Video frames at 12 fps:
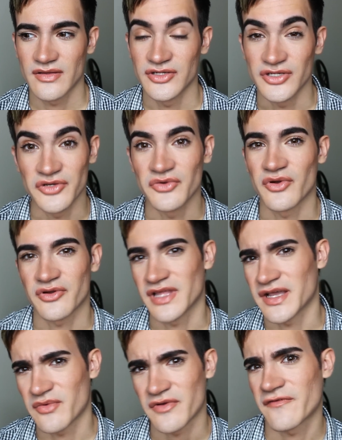knew or
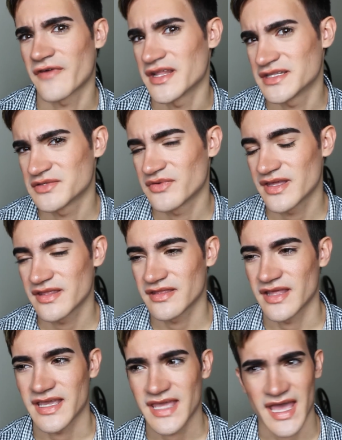like were friends with.
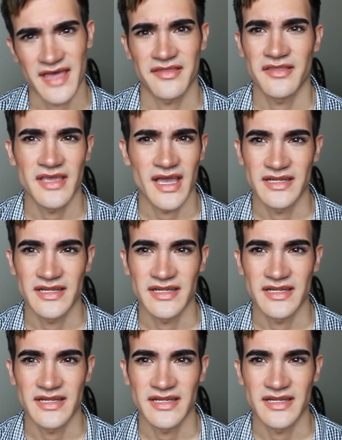Like Kathy,